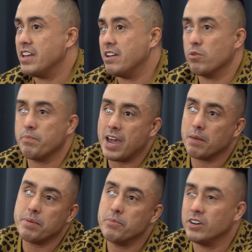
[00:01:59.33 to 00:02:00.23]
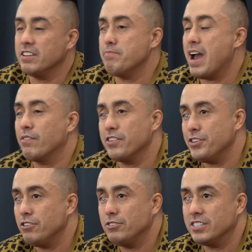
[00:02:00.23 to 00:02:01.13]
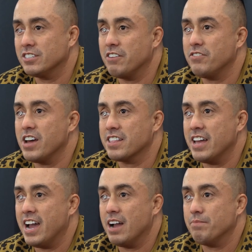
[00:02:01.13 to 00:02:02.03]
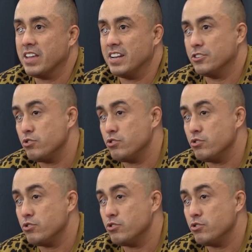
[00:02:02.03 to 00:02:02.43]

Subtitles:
they were paying people to leave bad reviews and stuff like that. And in